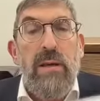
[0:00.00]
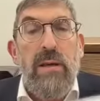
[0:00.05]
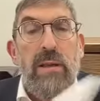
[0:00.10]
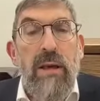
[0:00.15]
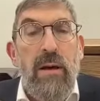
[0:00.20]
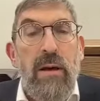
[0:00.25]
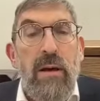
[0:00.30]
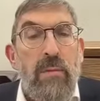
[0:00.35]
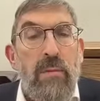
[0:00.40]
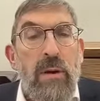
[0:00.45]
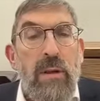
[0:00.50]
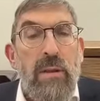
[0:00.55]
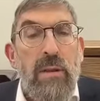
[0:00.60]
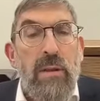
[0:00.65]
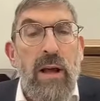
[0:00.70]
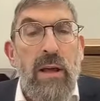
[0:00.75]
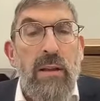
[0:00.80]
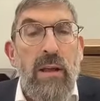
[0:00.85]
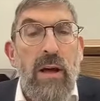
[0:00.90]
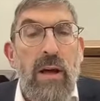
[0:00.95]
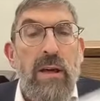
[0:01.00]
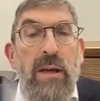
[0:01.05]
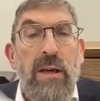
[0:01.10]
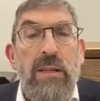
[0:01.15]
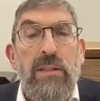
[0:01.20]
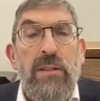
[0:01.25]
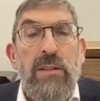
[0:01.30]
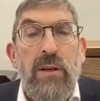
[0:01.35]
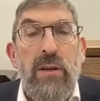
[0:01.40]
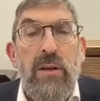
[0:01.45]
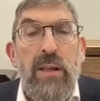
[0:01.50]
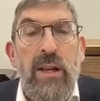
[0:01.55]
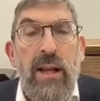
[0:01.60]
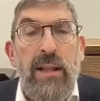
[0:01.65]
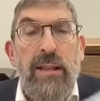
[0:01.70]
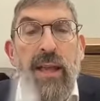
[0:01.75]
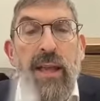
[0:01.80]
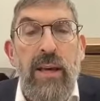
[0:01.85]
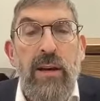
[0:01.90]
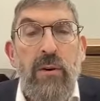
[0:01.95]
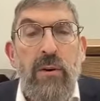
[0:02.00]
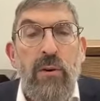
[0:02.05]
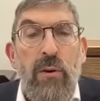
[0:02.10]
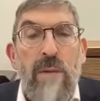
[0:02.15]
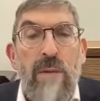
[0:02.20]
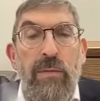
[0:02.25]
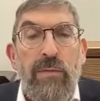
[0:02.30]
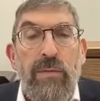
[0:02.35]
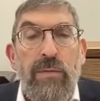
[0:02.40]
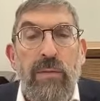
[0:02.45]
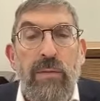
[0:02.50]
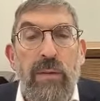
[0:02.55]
That the halacha is you cannot take off